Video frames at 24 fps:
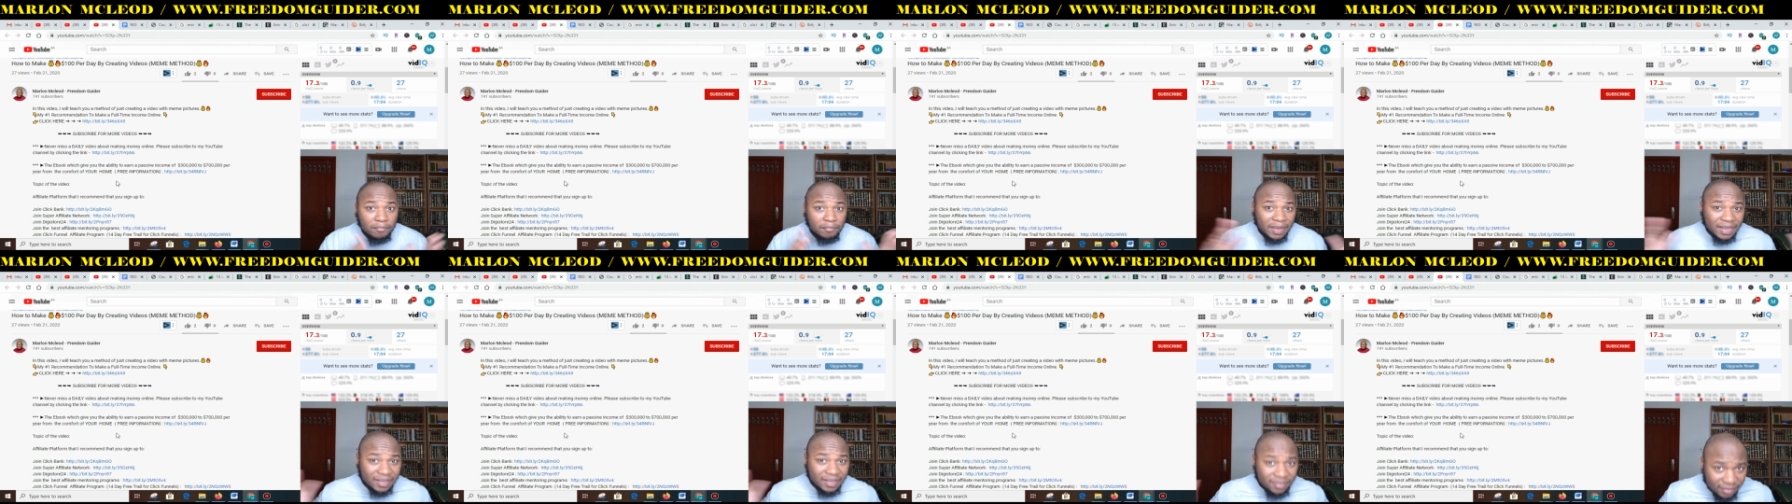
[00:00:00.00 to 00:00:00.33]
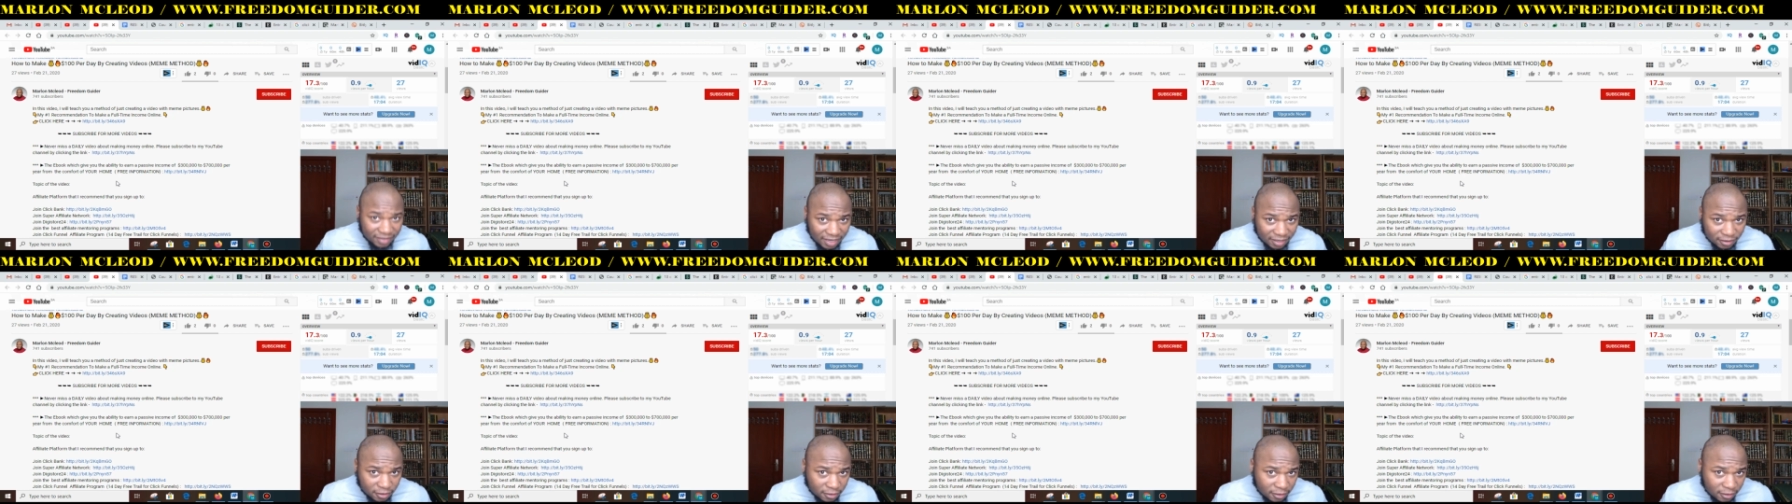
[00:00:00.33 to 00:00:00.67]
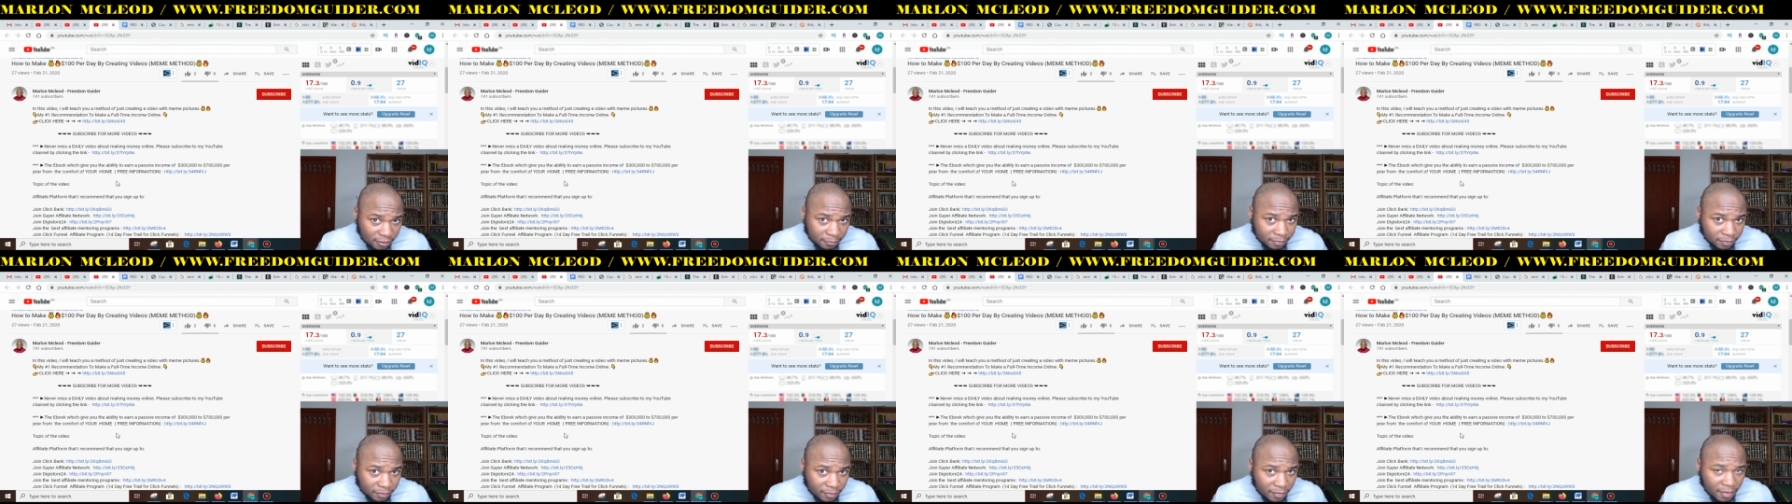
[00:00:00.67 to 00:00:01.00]
business.
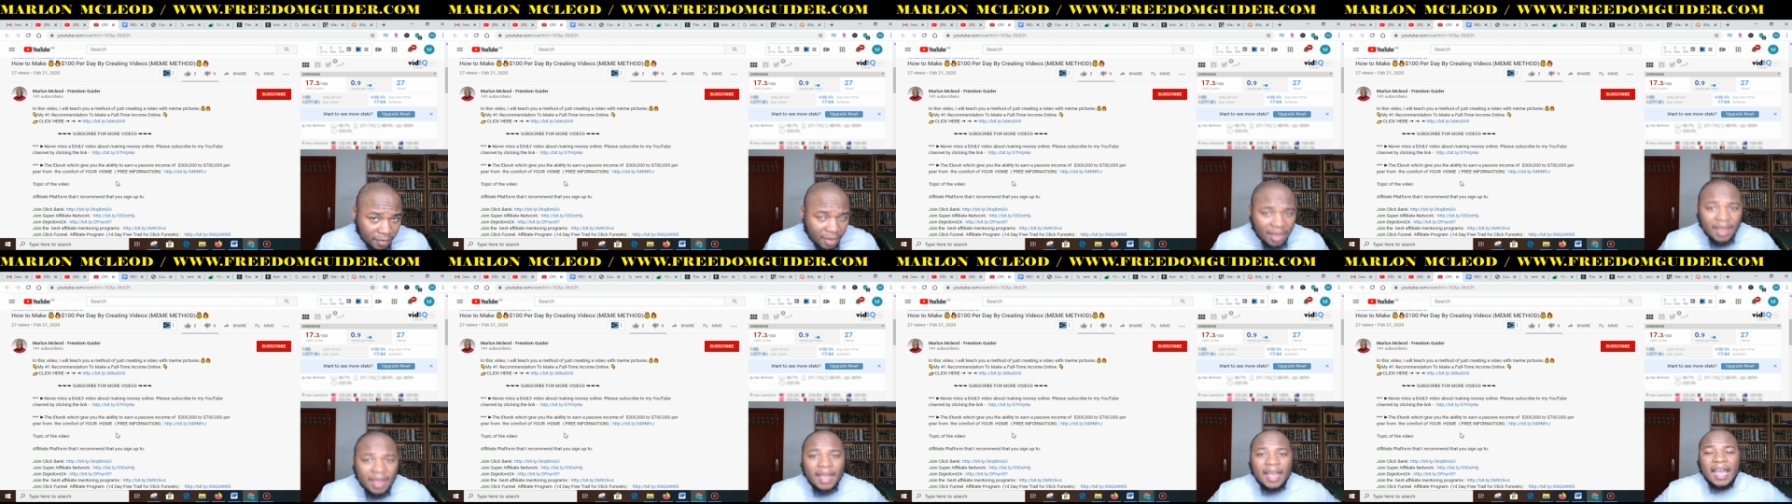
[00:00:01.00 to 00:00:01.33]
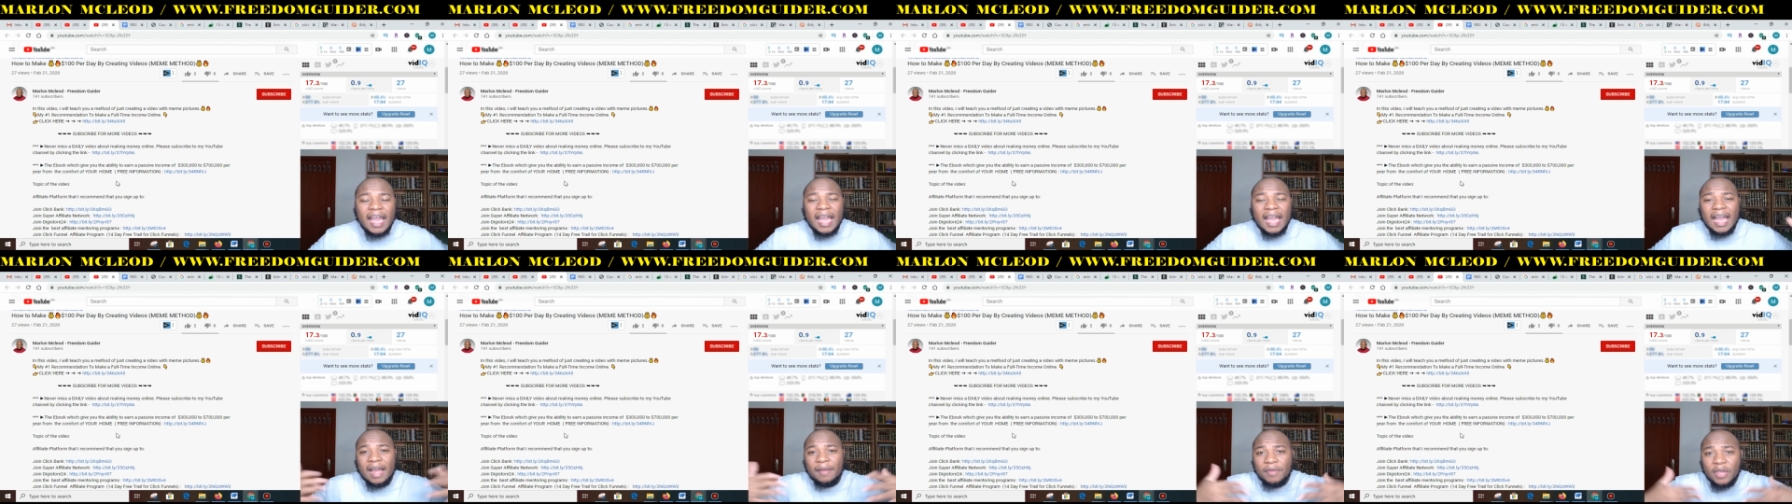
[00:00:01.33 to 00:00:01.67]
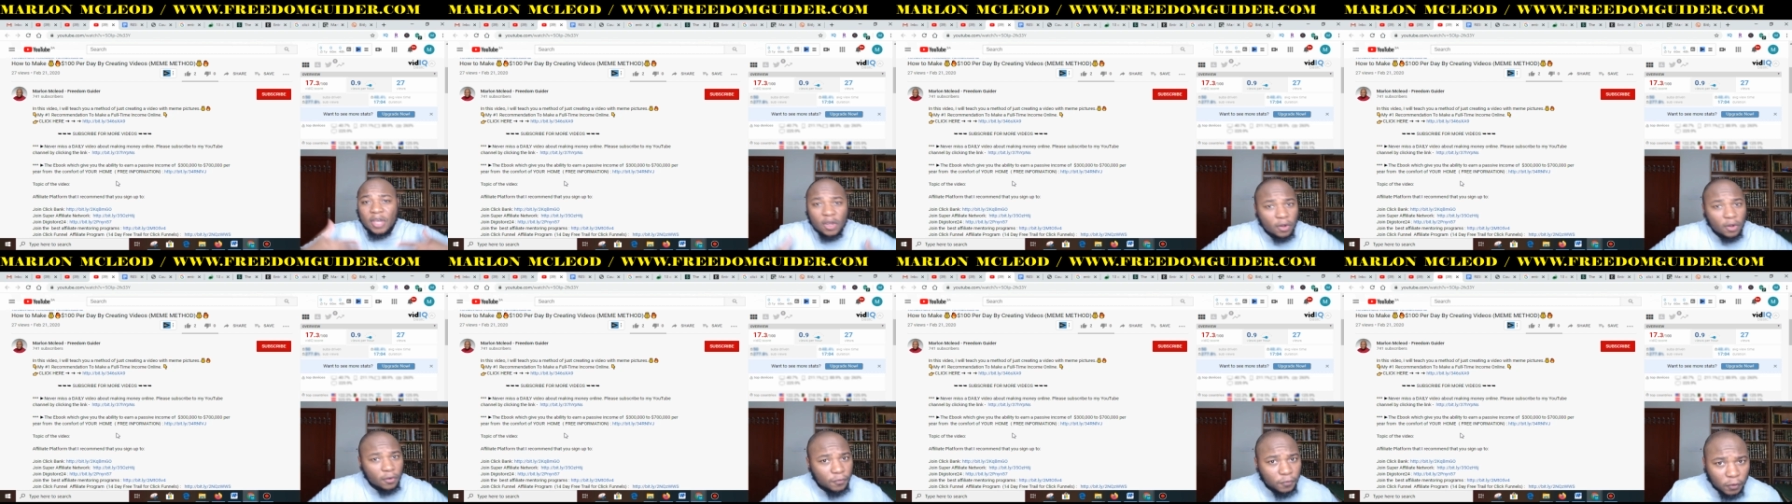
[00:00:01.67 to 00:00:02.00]
I'm
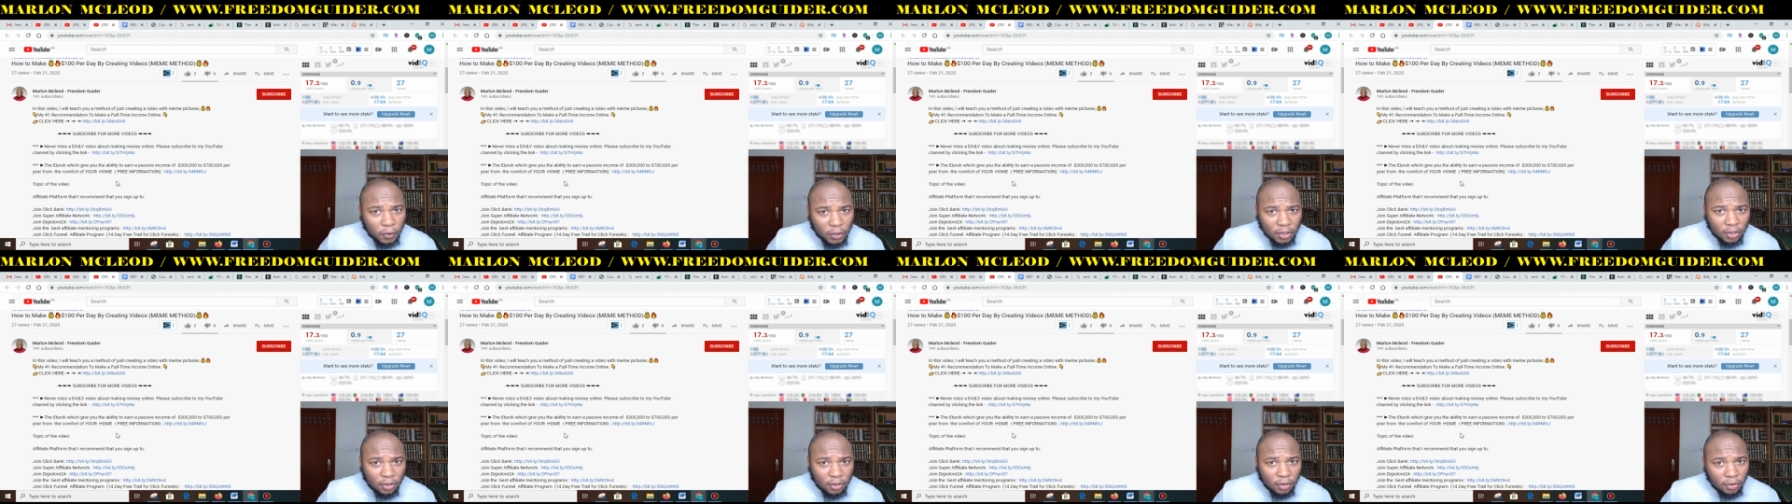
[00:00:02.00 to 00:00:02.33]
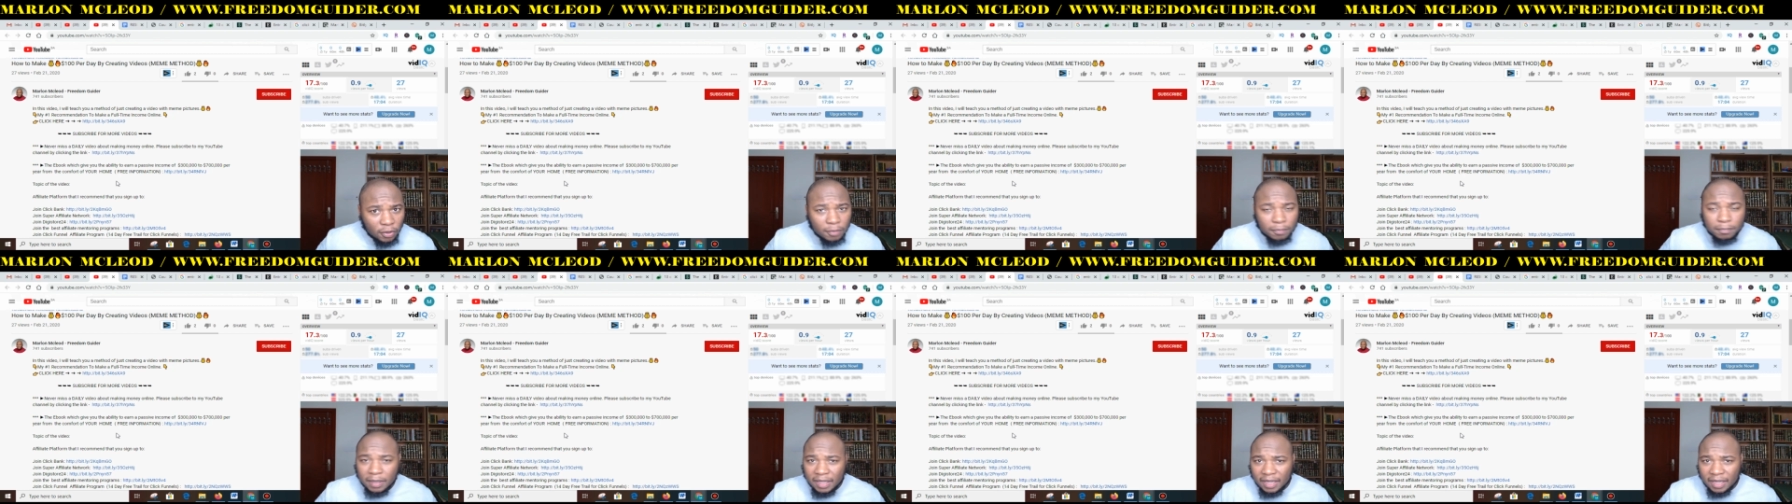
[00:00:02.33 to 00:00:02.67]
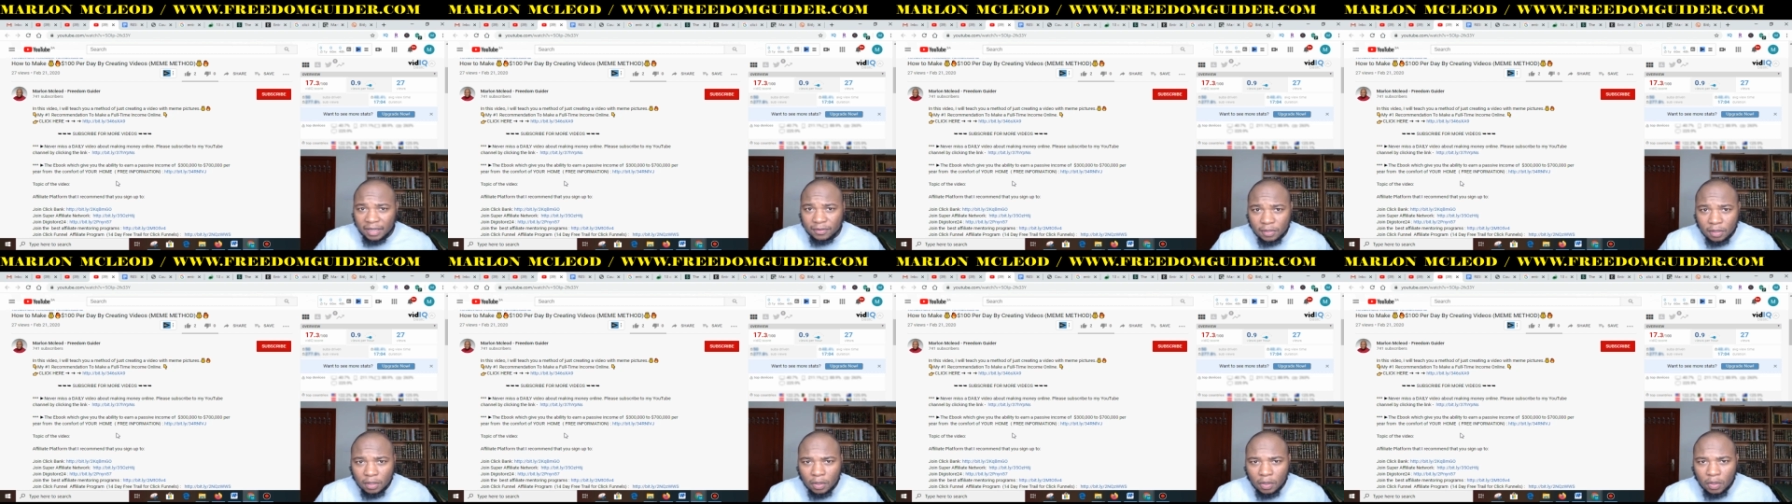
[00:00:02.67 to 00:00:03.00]
here for you.
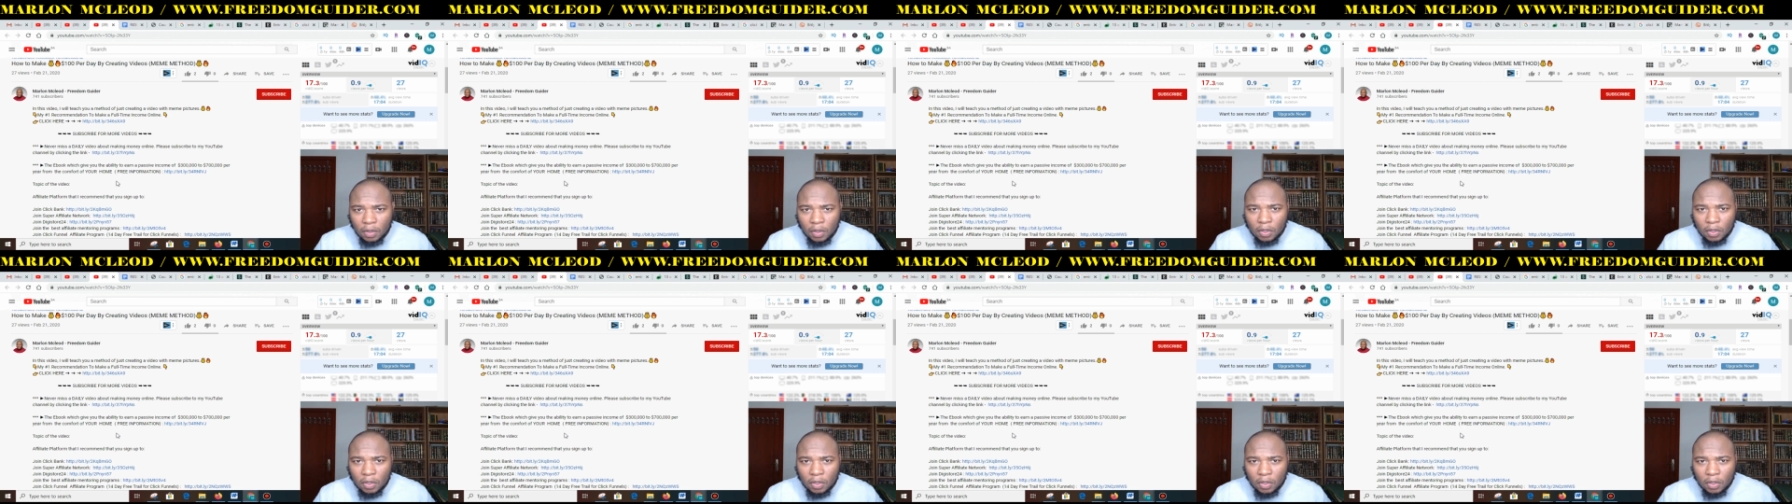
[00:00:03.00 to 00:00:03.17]
Please